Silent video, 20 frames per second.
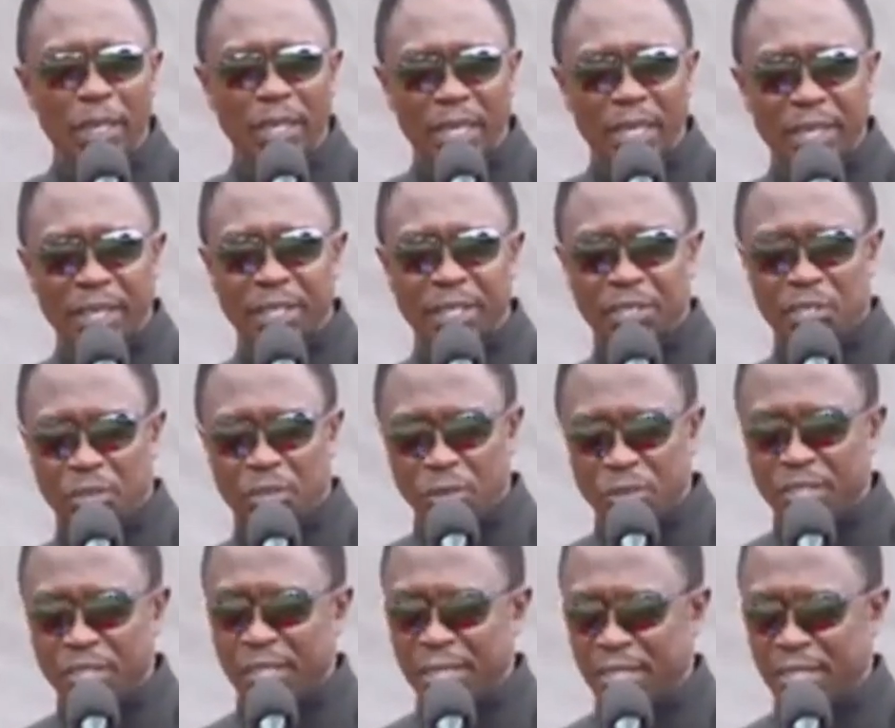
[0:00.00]
the
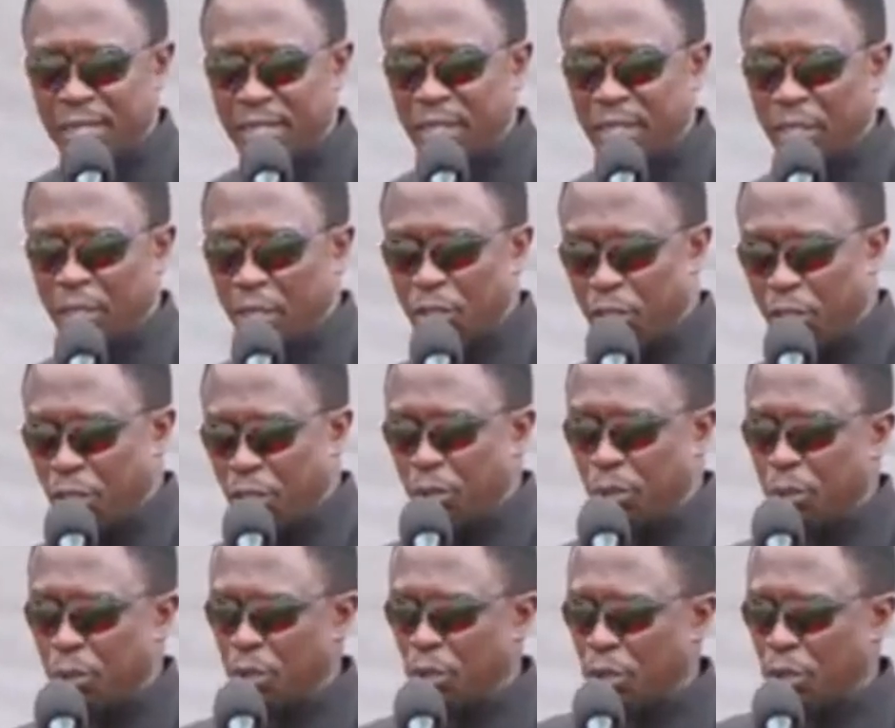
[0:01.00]
resources
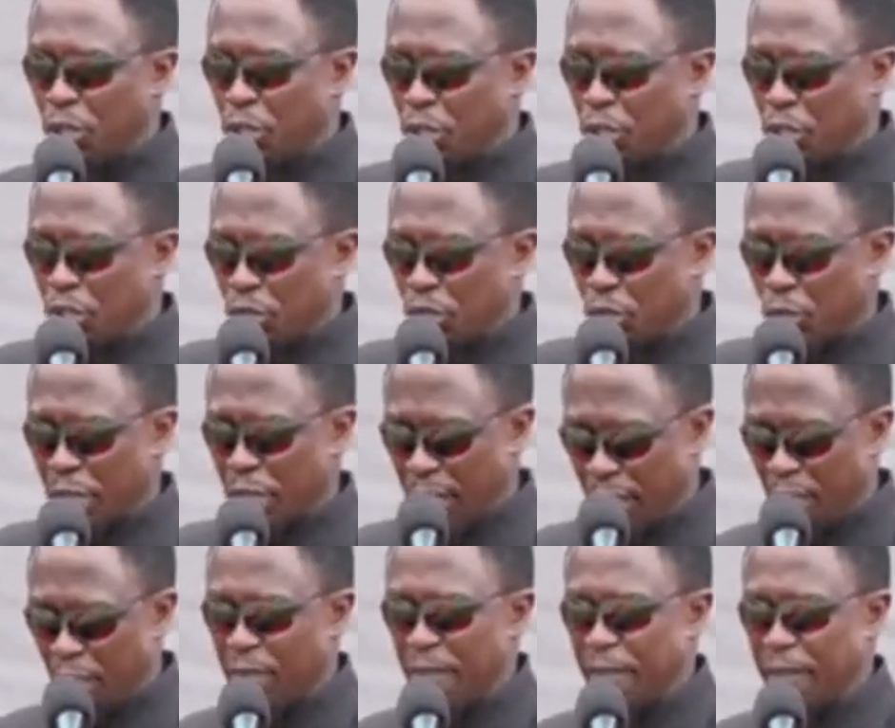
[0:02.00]
due to
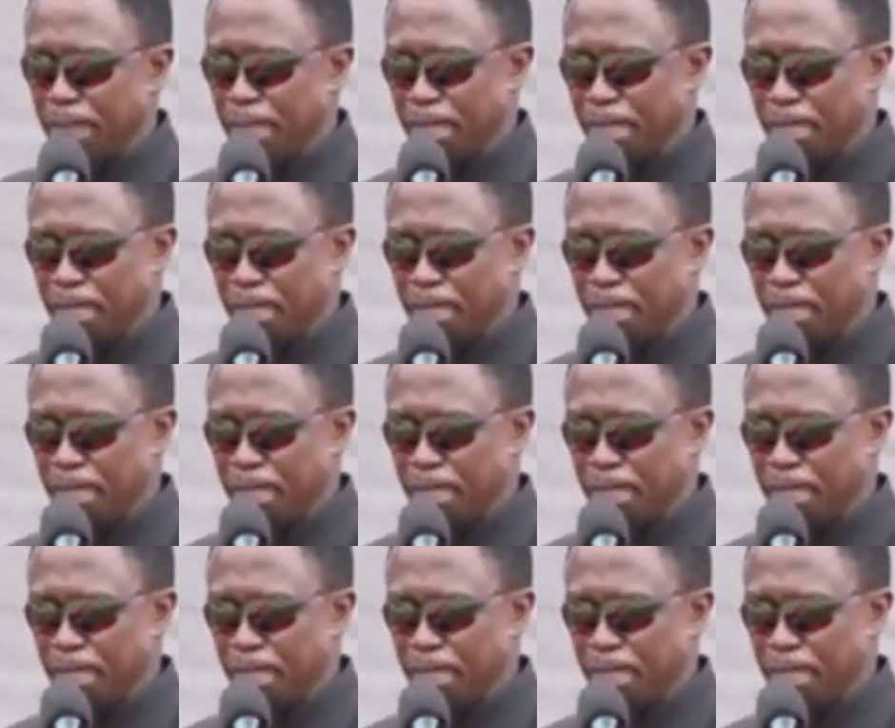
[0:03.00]
Kelvin